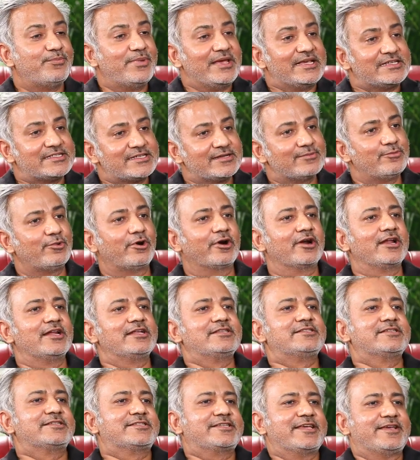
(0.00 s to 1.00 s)
The basic model
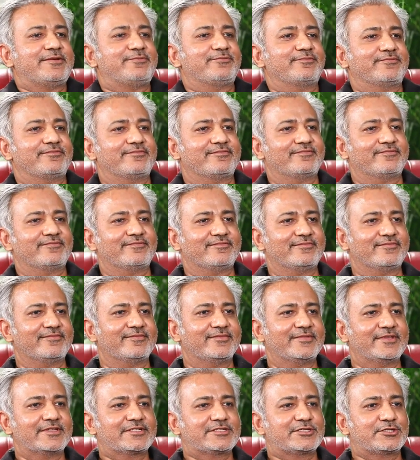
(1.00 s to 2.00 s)
is the same. Oh,
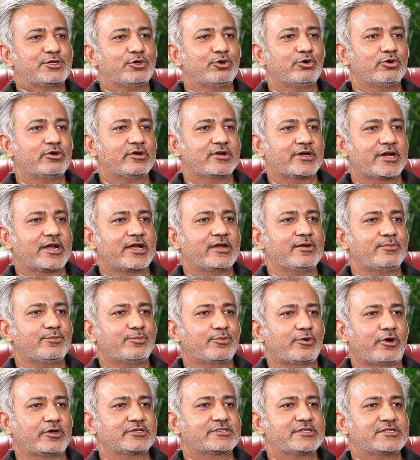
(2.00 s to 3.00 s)
the slow drying
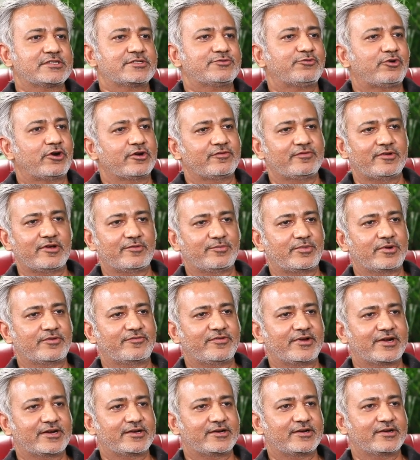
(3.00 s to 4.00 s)
process is what we have
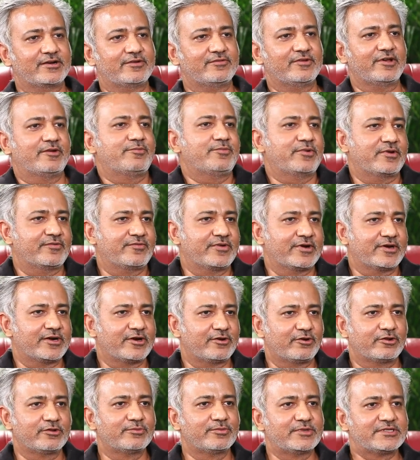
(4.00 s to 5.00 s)
perfected. We have
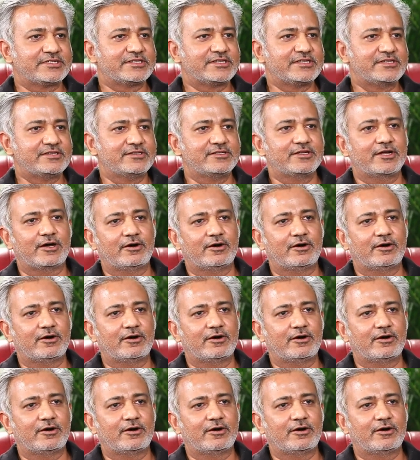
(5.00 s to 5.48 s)
perfected on the machine.